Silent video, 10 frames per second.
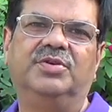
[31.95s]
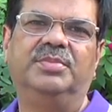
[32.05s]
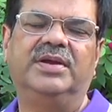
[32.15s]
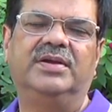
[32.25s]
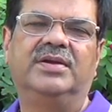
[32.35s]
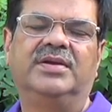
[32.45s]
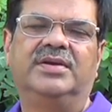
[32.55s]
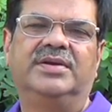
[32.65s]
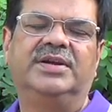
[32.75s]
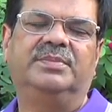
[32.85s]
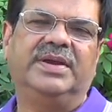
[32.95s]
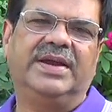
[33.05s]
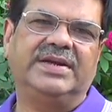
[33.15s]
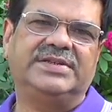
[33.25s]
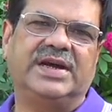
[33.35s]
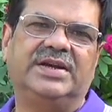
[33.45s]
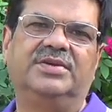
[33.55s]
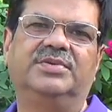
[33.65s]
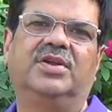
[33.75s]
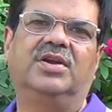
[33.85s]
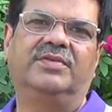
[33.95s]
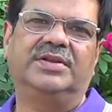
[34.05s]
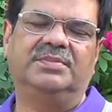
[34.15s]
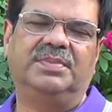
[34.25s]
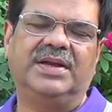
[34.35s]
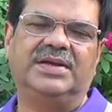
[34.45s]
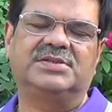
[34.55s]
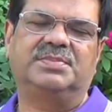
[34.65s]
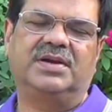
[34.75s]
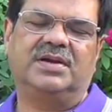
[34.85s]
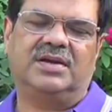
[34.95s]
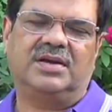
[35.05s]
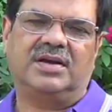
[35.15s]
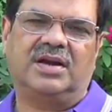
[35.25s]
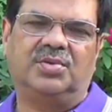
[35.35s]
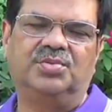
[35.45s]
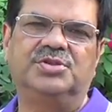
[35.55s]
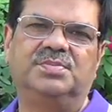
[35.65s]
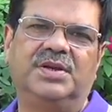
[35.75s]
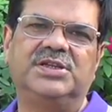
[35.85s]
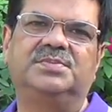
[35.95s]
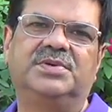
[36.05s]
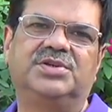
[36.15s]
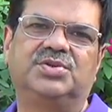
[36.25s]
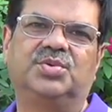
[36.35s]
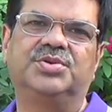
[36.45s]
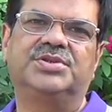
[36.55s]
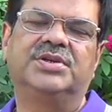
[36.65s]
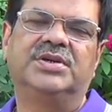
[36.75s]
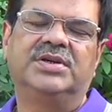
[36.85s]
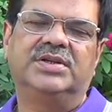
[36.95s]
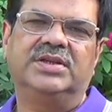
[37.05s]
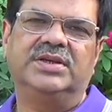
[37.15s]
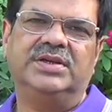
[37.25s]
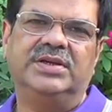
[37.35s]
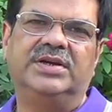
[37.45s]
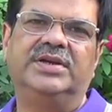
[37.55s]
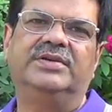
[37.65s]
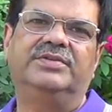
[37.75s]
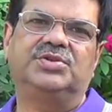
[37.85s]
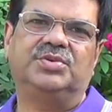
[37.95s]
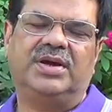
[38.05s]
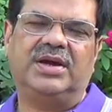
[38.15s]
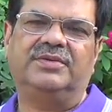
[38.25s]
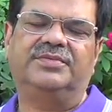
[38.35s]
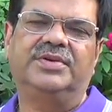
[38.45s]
It may get shadowed with a lot of other planets, but Rahu's placement shows the yearning which you have